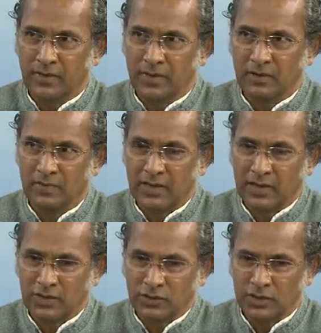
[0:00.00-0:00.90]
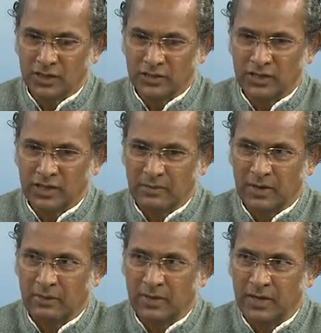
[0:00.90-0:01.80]
Vedic astrology can
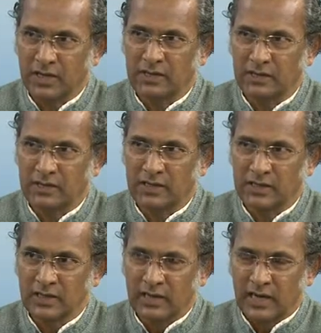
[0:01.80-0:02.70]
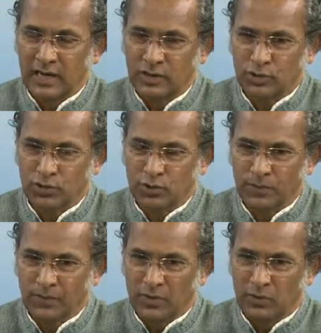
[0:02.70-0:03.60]
make predictions as to
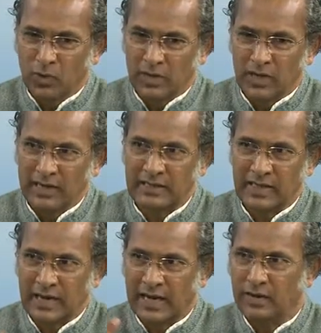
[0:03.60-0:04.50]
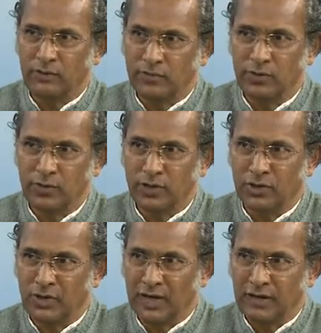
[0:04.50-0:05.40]
what lies ahead of you in
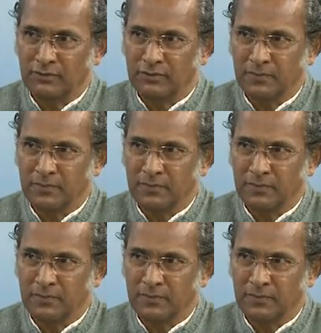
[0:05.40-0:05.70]
your life,